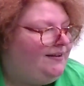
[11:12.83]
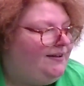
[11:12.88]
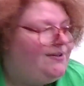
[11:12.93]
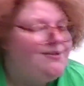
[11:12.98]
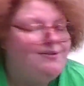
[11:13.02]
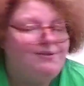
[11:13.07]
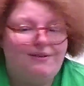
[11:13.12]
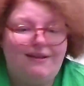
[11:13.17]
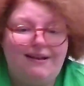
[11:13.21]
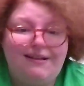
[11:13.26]

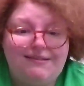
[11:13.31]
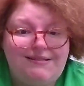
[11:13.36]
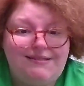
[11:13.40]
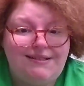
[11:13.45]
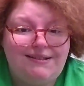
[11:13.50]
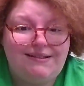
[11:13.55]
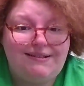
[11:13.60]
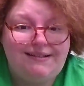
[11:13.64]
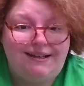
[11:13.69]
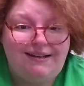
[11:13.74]
So that's
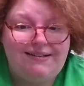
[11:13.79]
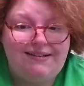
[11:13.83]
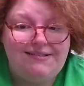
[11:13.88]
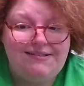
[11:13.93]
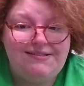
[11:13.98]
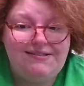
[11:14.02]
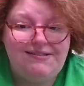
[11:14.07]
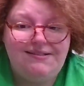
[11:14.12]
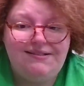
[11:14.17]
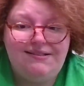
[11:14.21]
it,
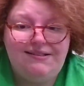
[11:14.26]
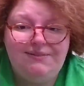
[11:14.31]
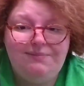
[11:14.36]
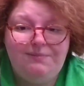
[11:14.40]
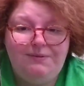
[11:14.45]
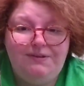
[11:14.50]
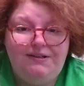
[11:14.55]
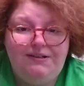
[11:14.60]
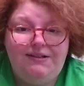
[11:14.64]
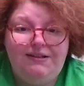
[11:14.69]
guys. Keep
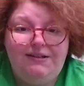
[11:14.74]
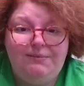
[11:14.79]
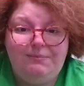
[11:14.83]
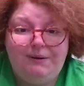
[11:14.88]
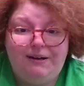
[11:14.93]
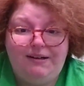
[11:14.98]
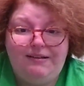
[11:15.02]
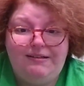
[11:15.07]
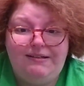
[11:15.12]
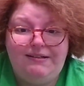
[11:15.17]
reading, keep
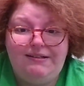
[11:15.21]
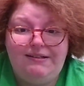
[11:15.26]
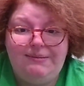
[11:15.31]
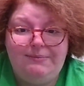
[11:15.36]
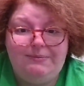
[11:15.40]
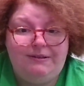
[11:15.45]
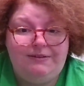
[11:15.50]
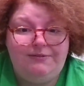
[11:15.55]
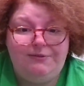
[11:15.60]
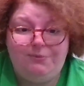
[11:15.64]
writing,
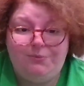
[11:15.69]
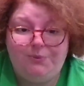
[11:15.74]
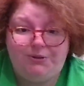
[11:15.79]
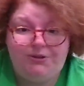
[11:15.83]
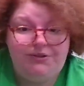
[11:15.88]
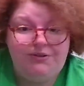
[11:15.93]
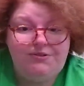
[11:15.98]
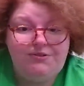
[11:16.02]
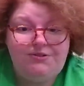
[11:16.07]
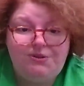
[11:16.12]
keep loving
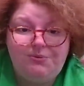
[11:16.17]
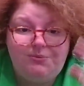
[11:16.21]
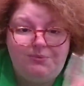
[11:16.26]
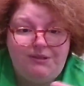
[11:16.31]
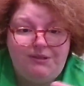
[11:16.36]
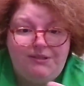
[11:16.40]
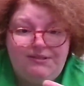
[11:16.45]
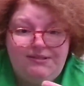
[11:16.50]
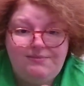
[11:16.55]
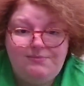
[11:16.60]
words,
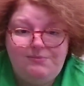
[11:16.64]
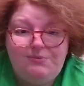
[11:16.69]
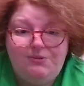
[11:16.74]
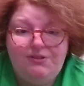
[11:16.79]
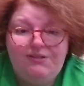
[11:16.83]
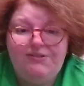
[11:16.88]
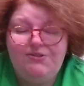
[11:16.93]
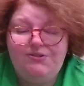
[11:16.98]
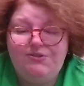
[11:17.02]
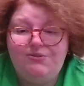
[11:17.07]
read some more
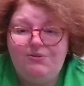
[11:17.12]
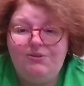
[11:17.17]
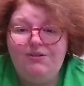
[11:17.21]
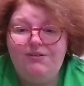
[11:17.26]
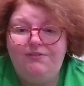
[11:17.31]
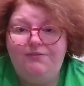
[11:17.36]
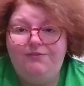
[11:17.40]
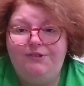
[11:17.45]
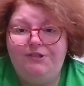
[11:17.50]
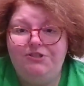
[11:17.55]

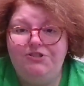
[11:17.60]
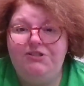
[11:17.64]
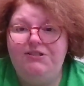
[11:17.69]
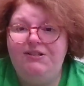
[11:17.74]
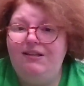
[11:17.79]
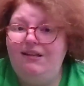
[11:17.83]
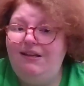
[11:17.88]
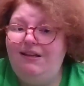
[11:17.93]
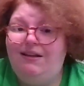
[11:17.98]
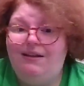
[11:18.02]
historical fiction,
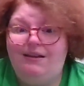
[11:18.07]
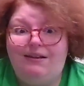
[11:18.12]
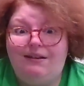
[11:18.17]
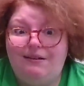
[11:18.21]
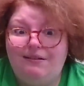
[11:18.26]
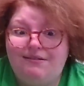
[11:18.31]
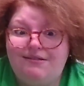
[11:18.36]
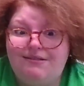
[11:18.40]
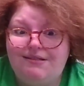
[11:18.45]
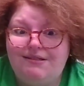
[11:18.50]
and
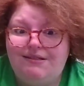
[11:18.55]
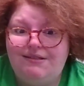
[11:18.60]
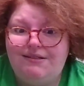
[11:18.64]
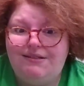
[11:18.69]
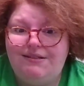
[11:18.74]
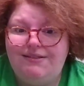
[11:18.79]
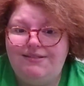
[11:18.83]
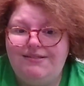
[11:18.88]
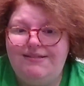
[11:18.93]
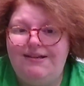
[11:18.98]
I'll see you
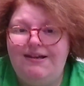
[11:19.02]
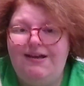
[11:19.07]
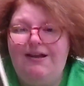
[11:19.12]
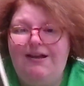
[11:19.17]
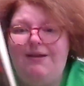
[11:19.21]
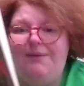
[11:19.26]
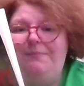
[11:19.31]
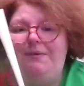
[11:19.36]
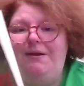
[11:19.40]
next time.